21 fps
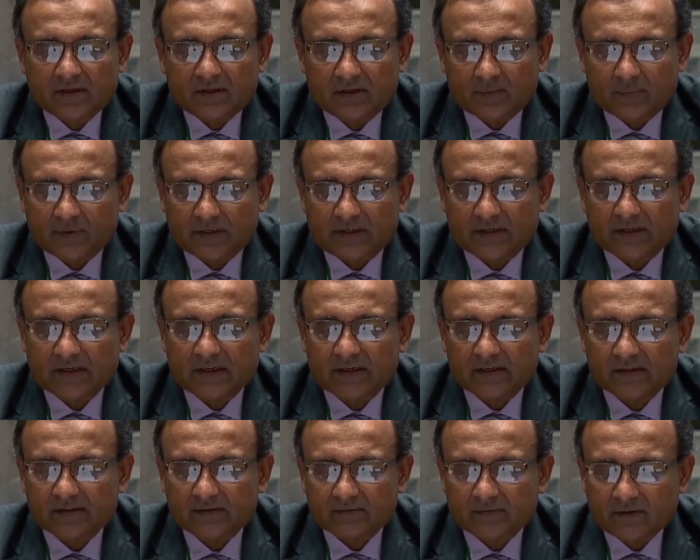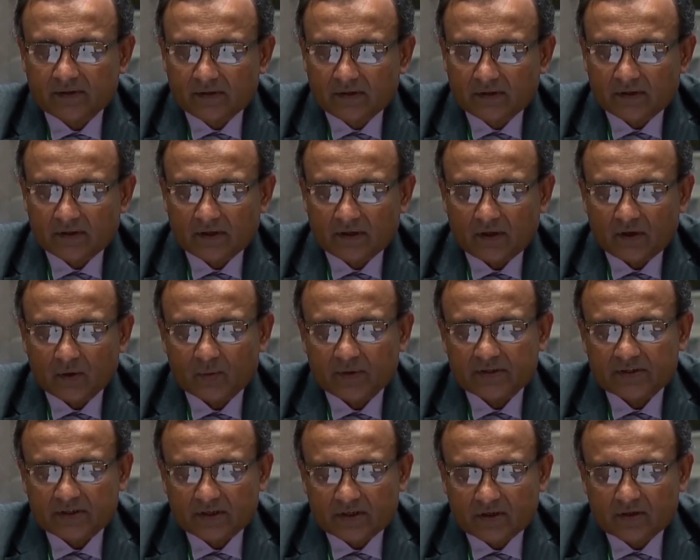In particular, the
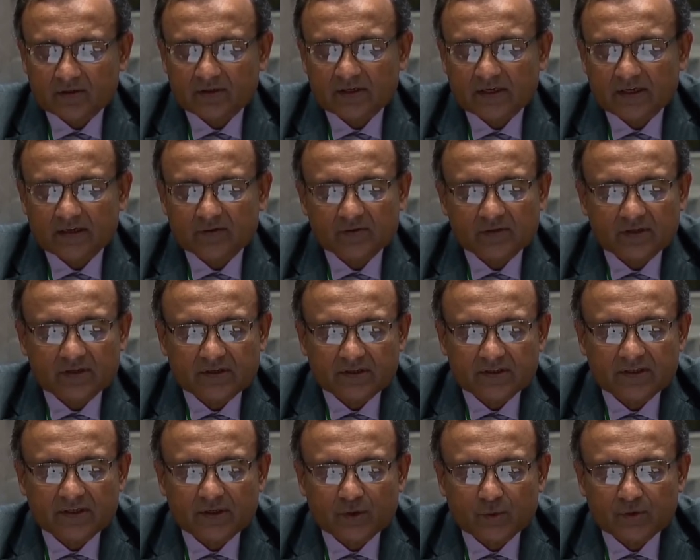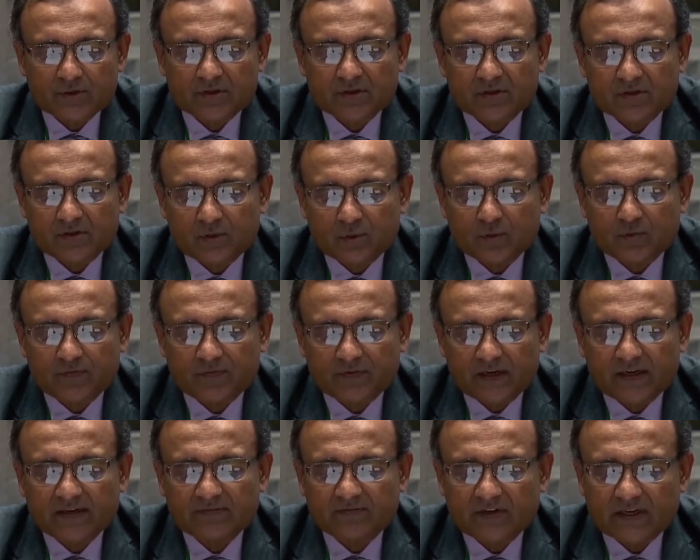UN Security Council Resolution
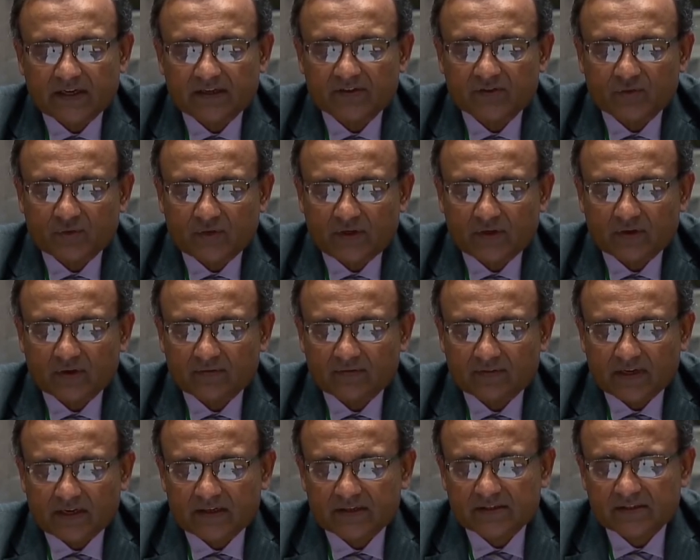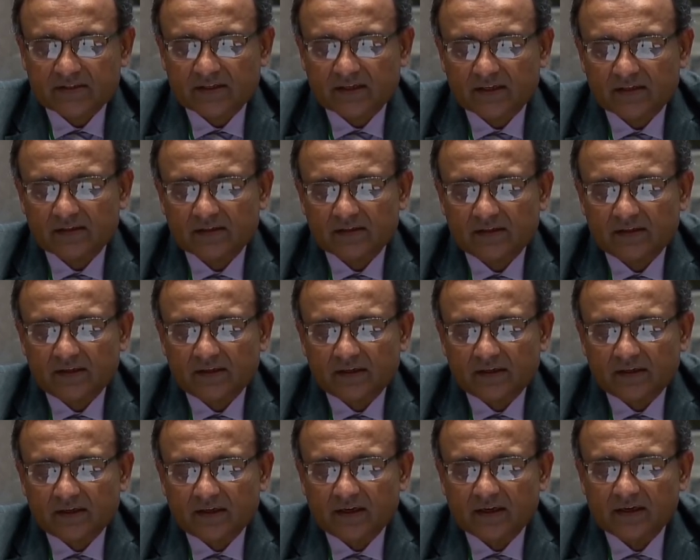2593 on Afghanistan
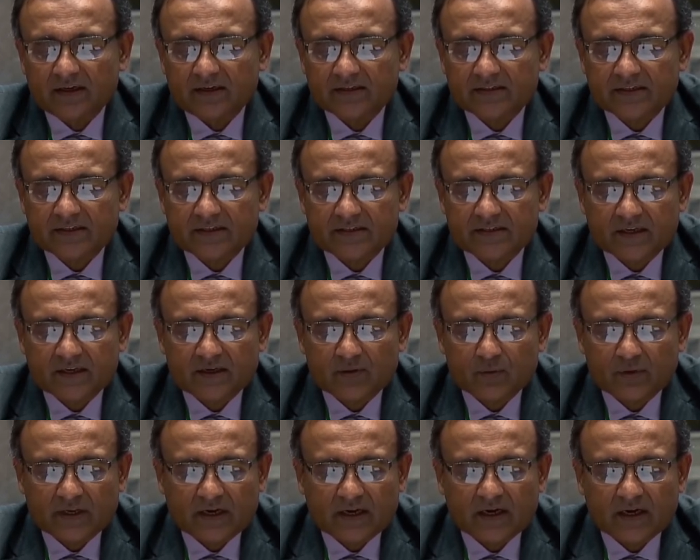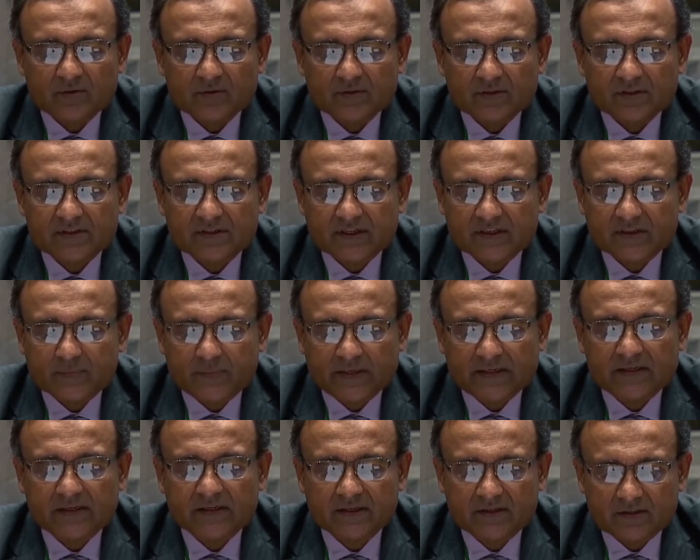clearly sets out the Council's
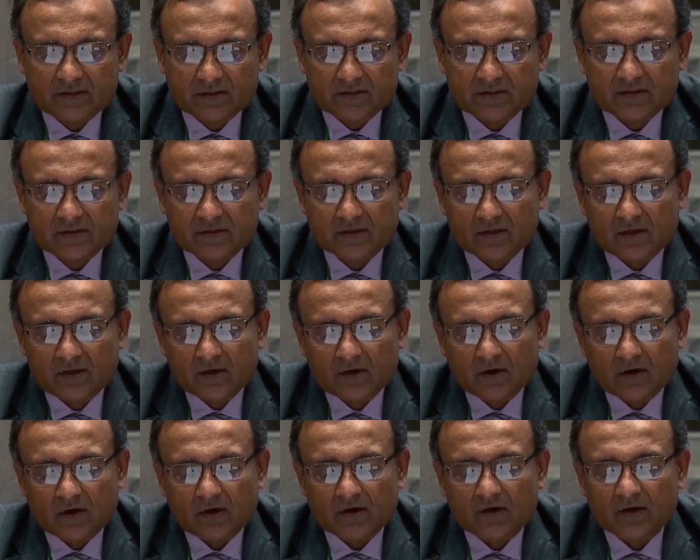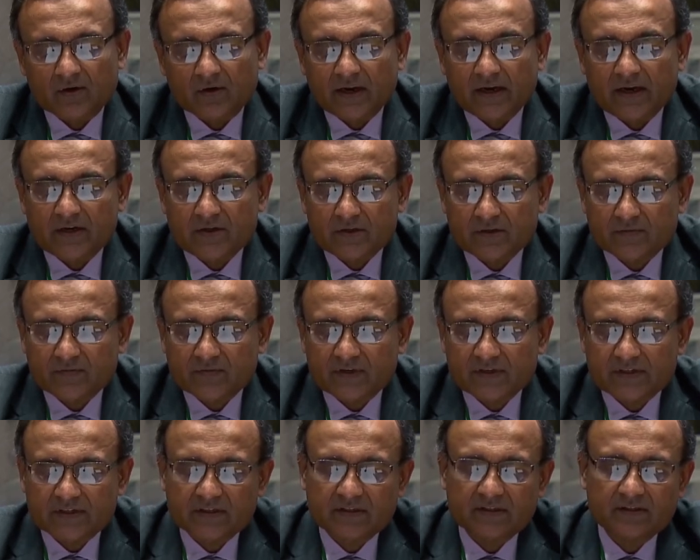expectations on a range of
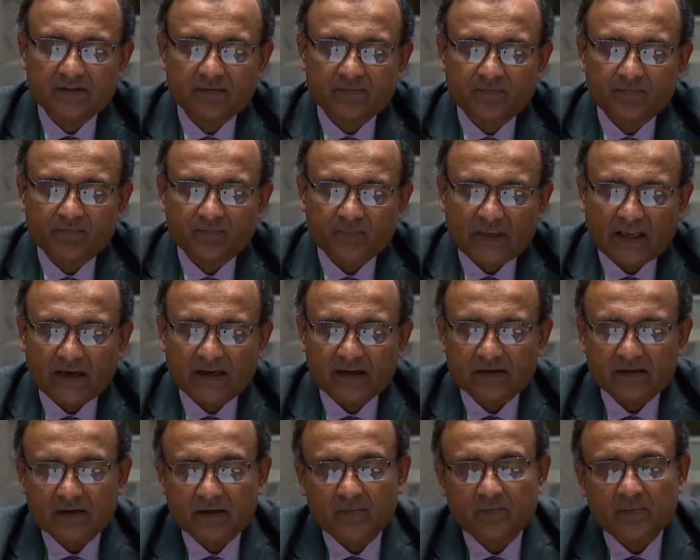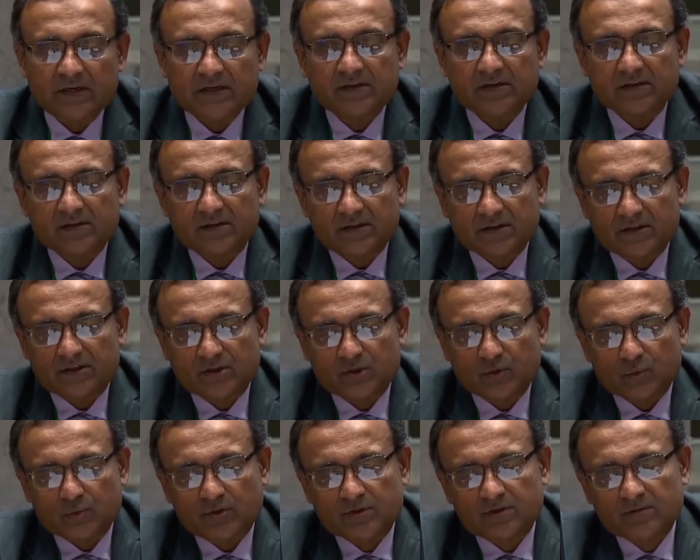critical and immediate
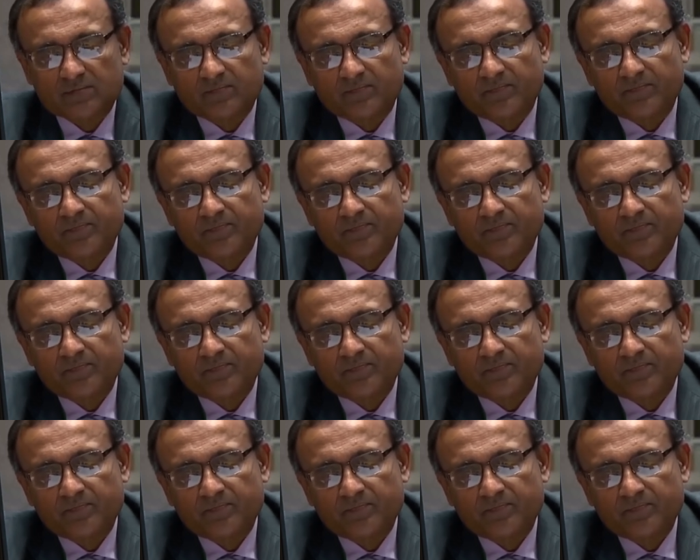issues.